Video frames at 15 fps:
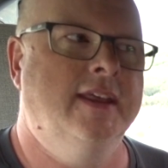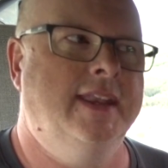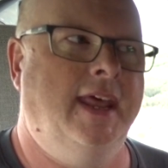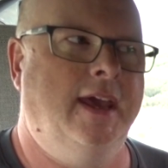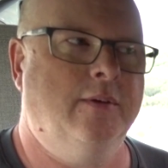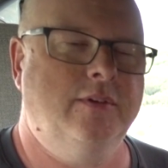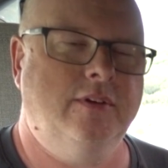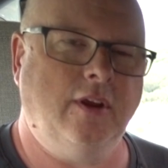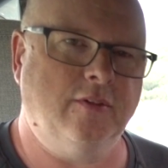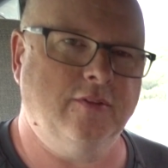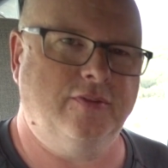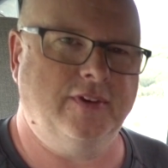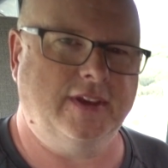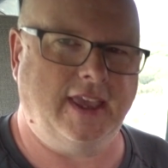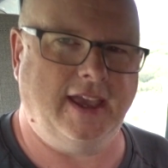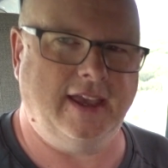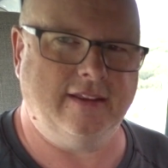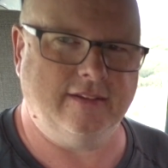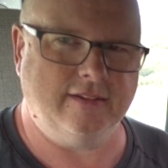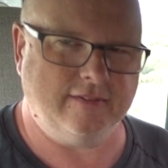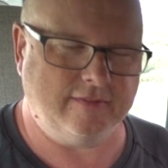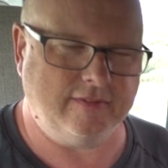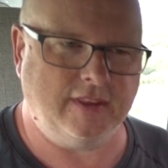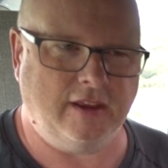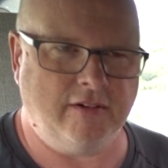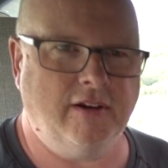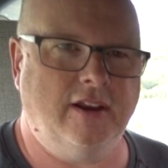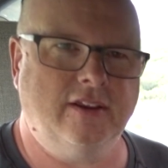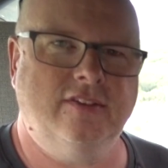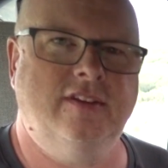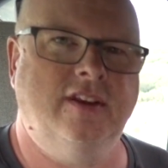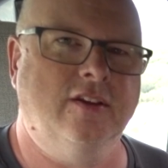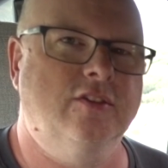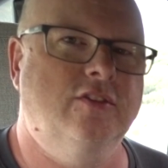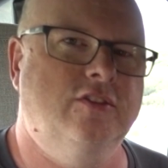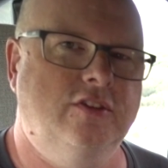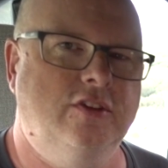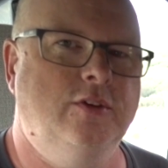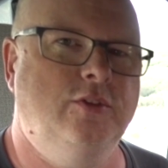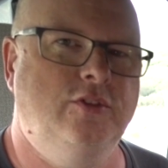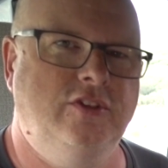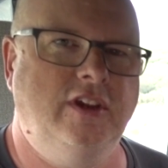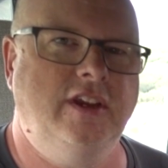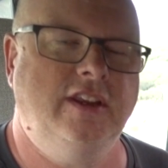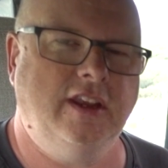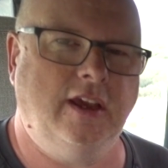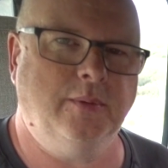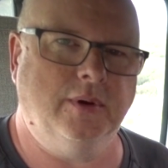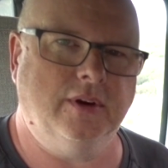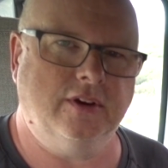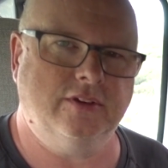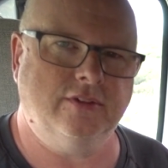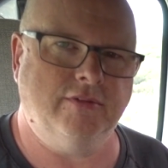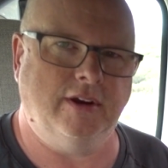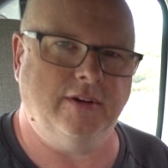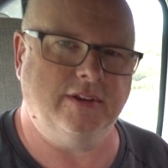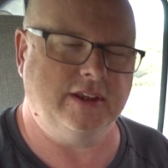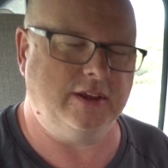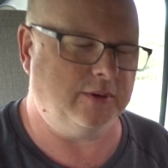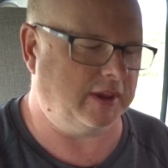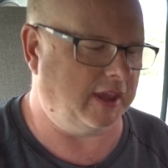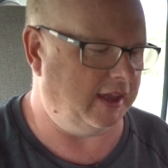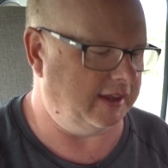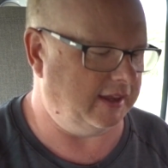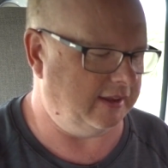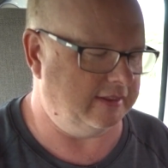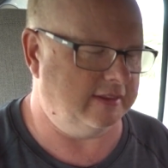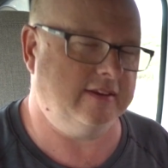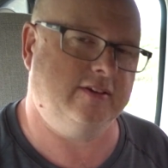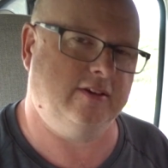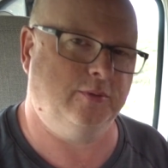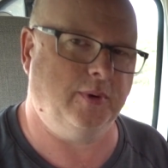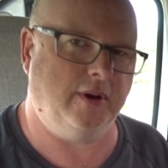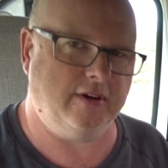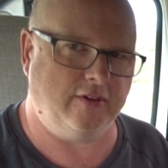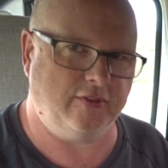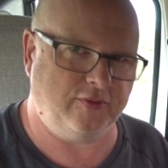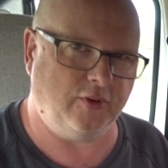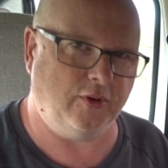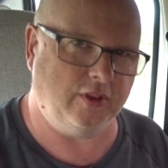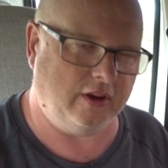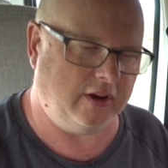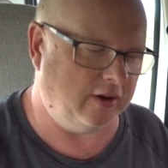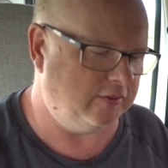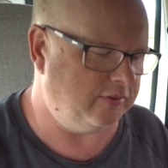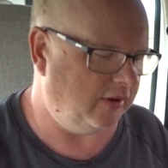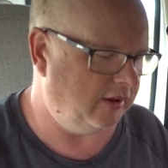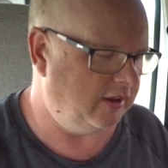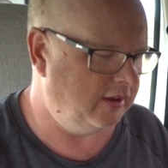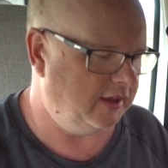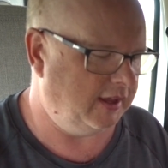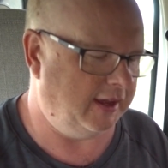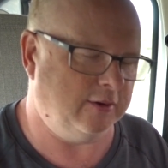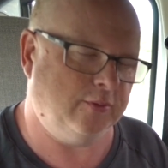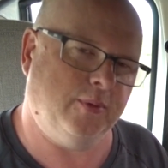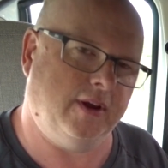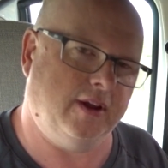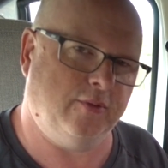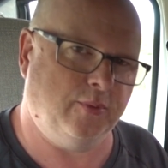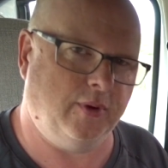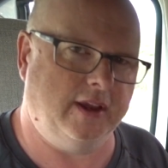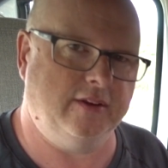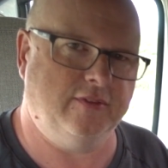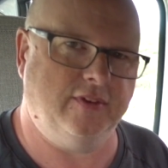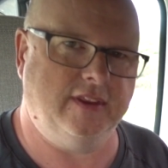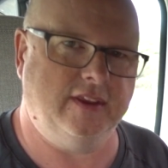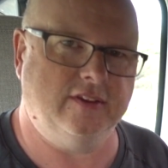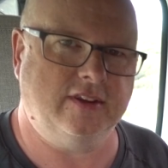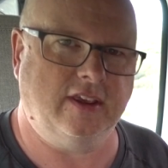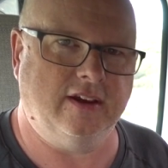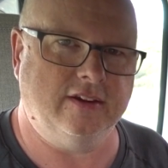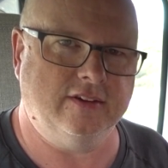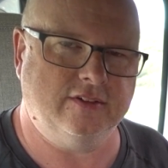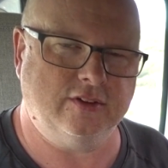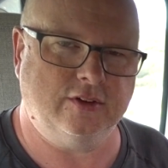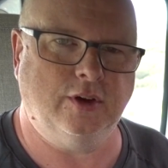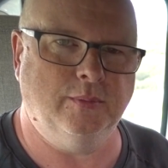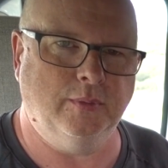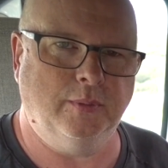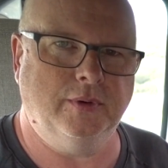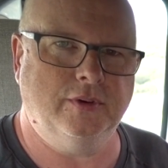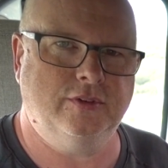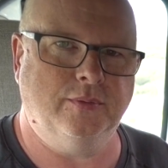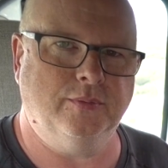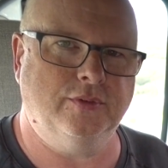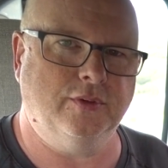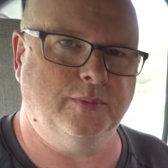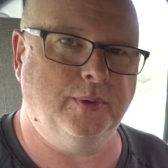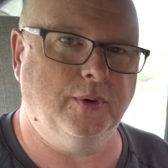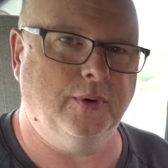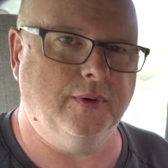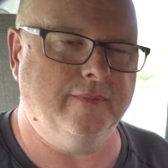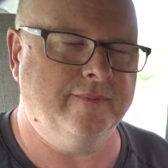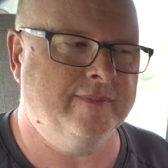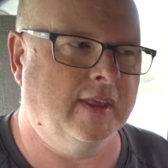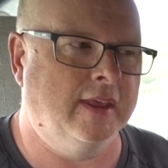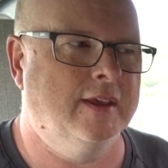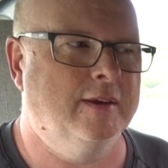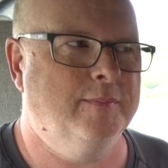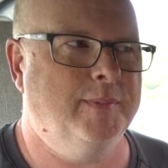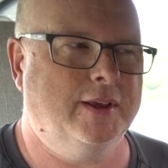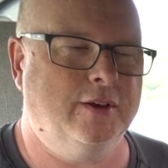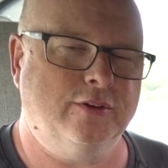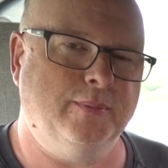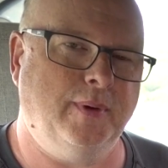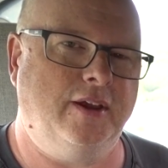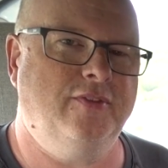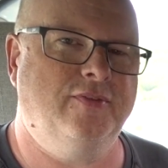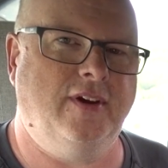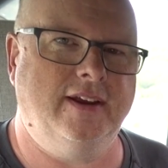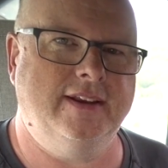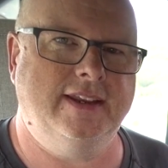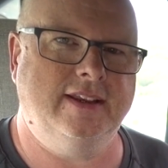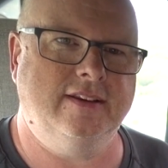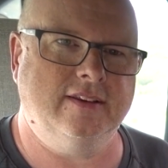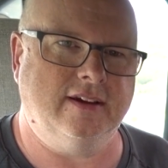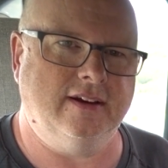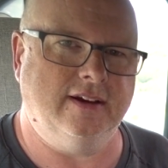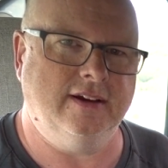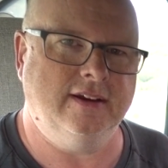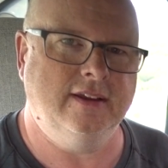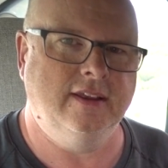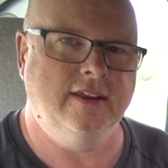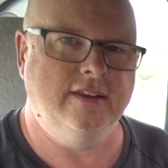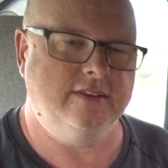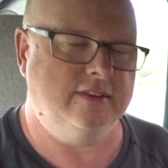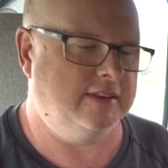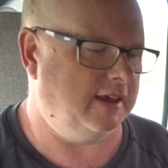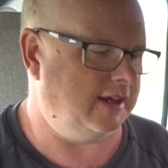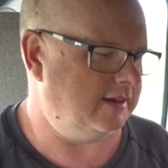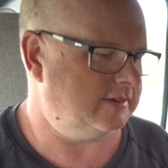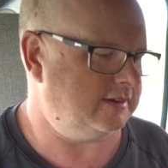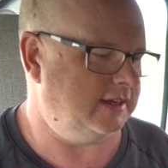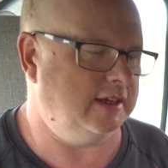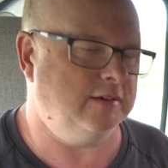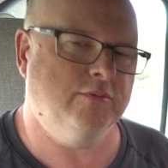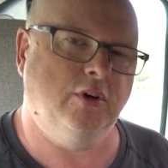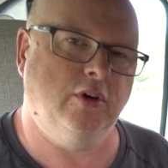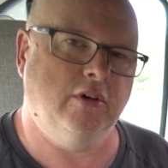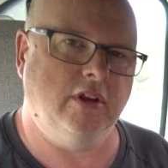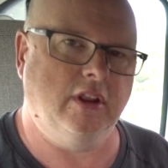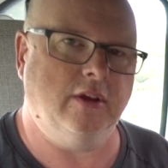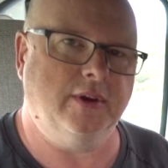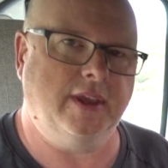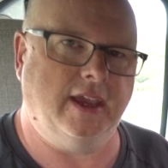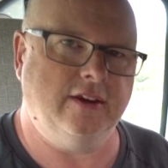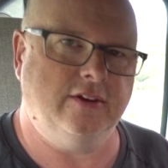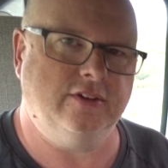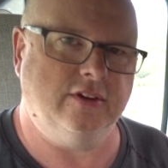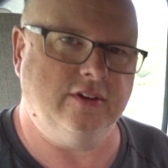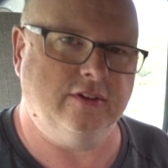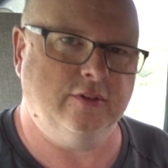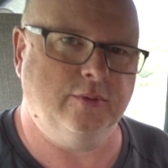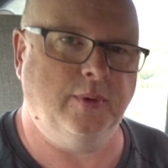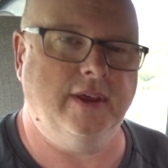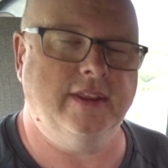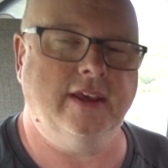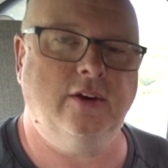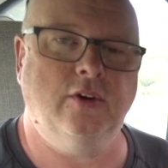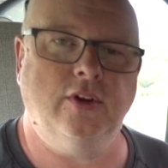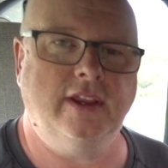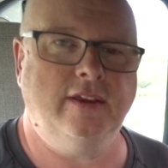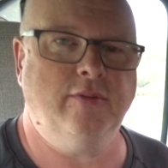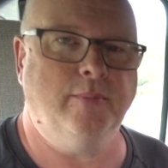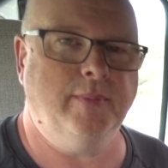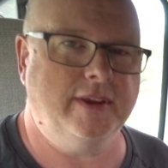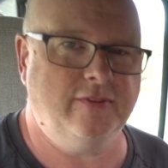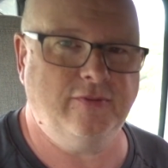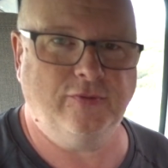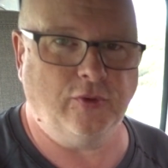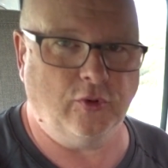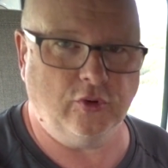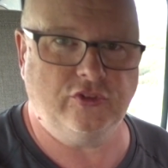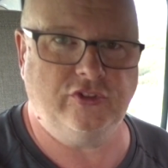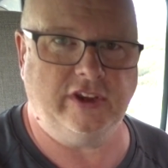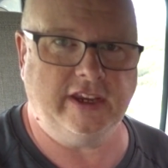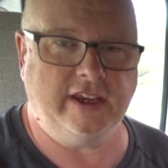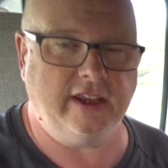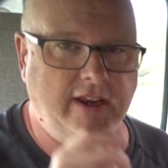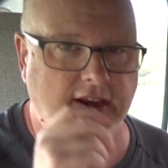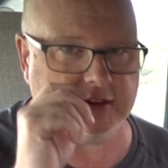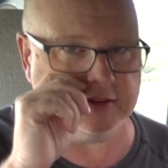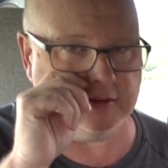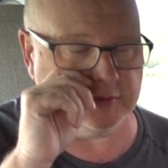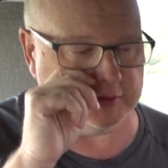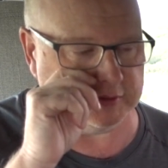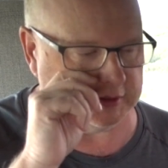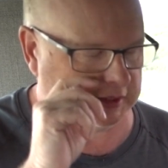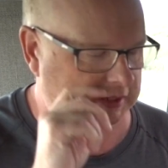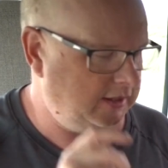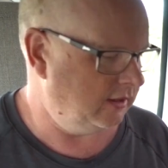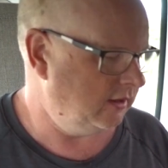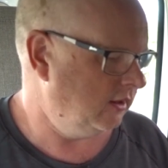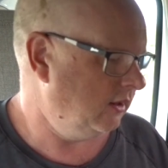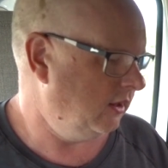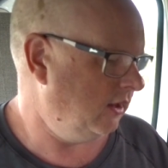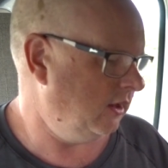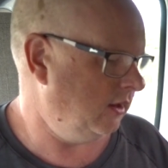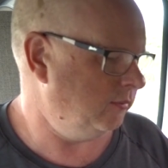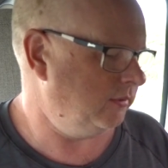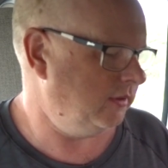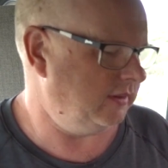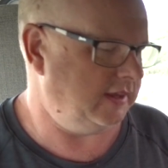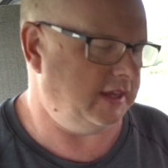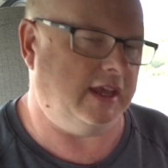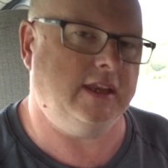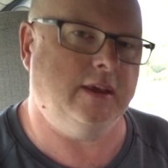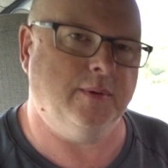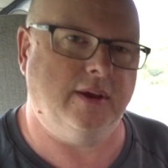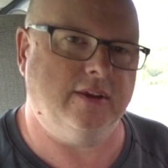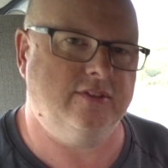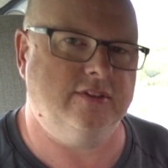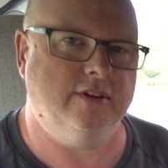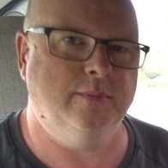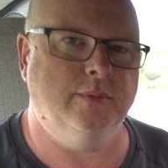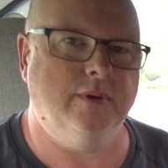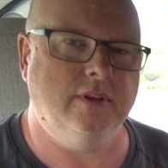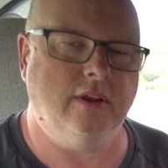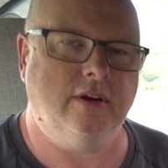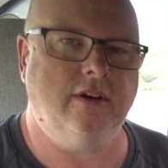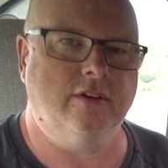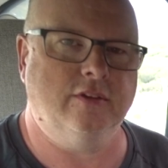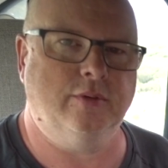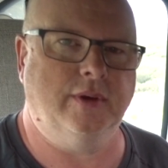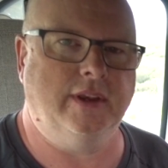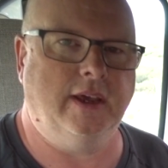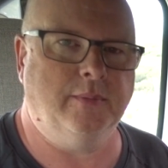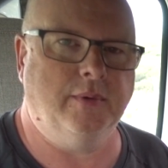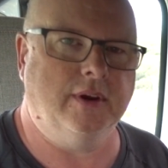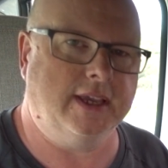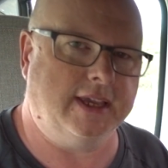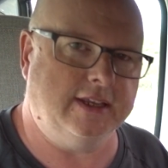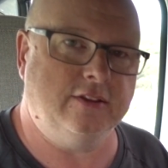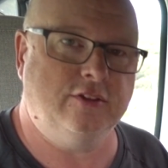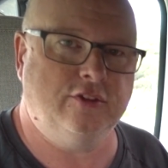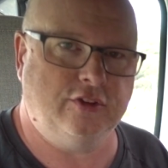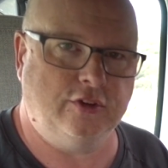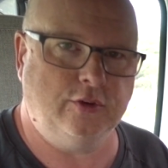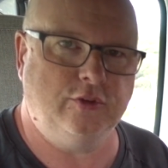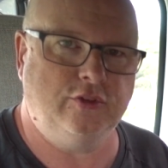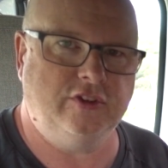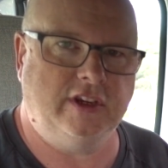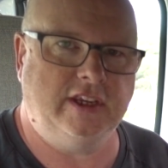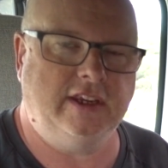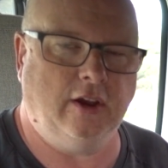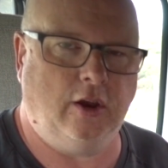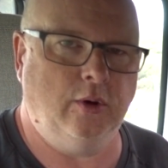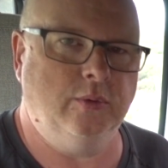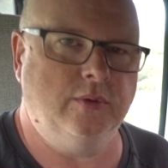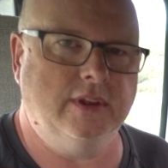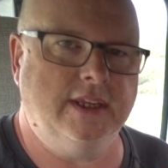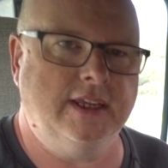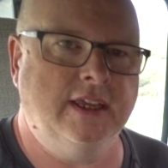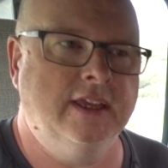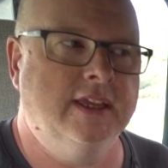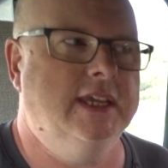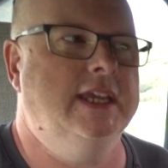Now don't forget, there are still 2G networks around the UK, and this is where I've fallen over and why I've waited for these guys to come up with some support, because my findings are that in rural locations where there could even be 4G connectivity, that the Anywhere SIM will lock onto a network in 2G only.